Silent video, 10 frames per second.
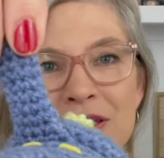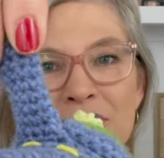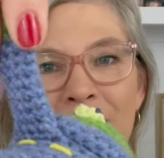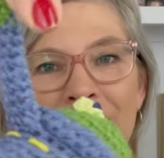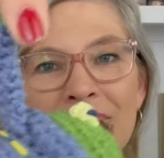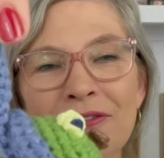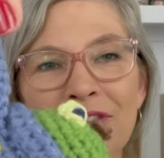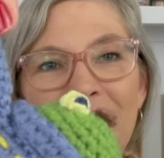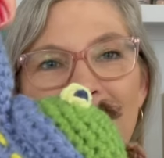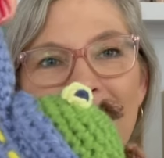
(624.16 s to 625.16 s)

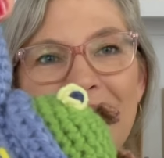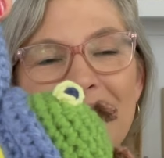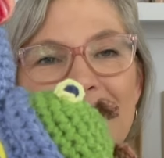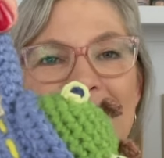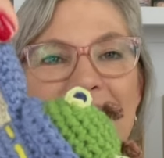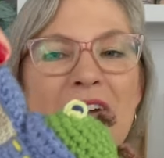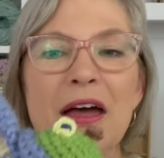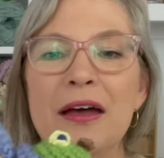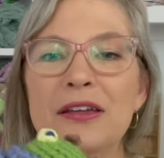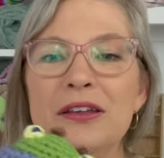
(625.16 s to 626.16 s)
Dragonfly
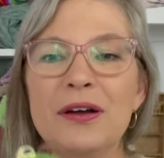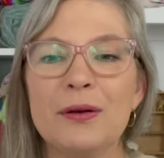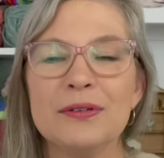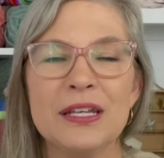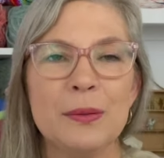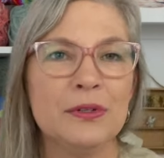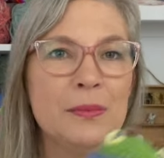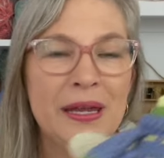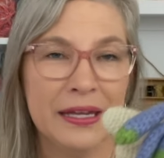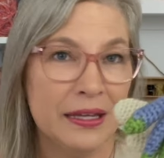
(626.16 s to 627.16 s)
you know, I was able to
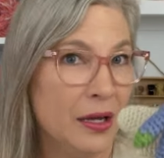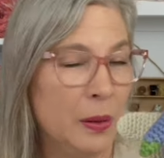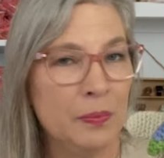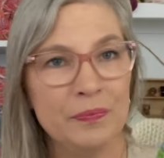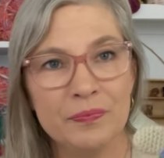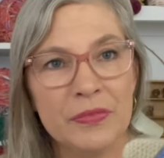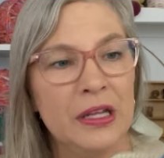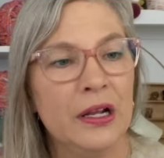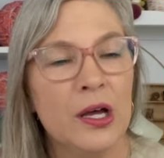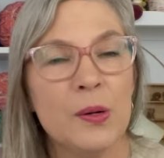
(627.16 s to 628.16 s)
make it up
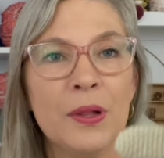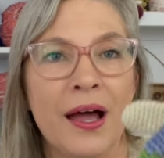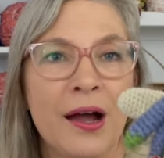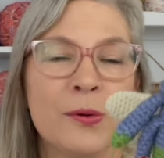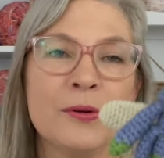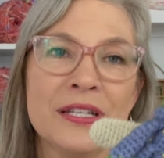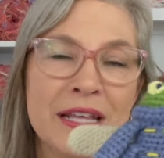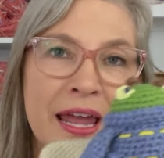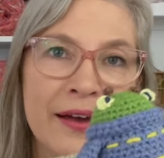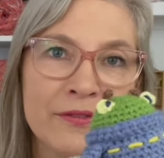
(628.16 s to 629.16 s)
in a couple hours in the
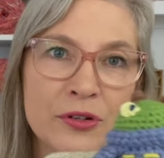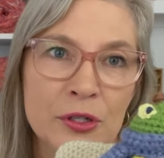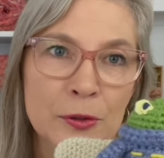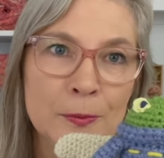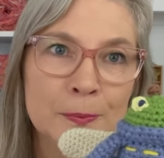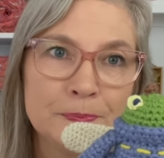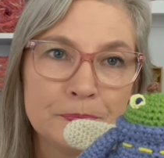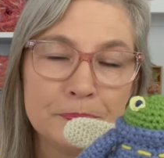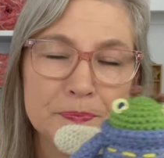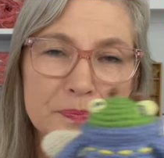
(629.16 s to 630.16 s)
afternoon.
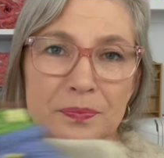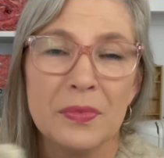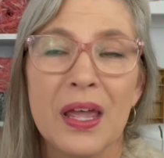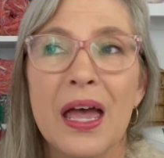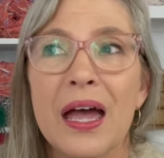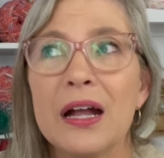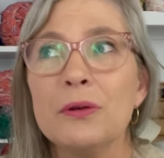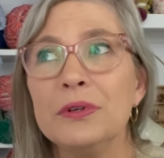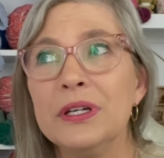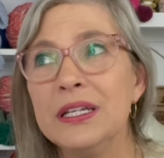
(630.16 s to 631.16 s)
I
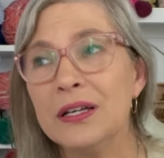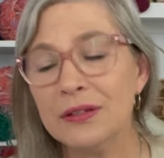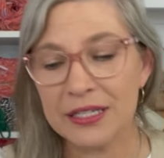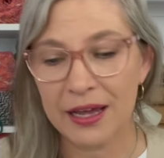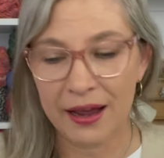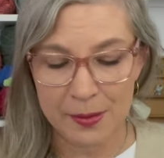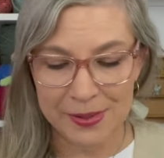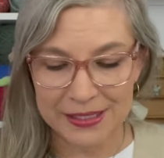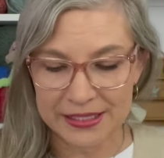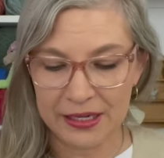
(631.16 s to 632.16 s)
really don't time
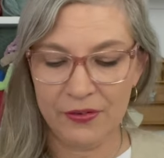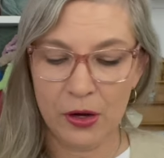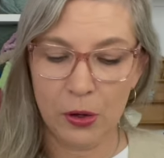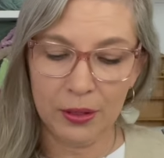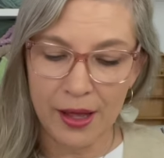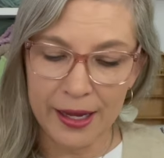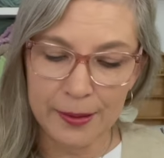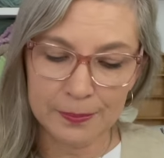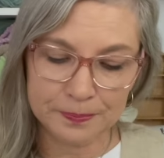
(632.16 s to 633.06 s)
myself a whole lot.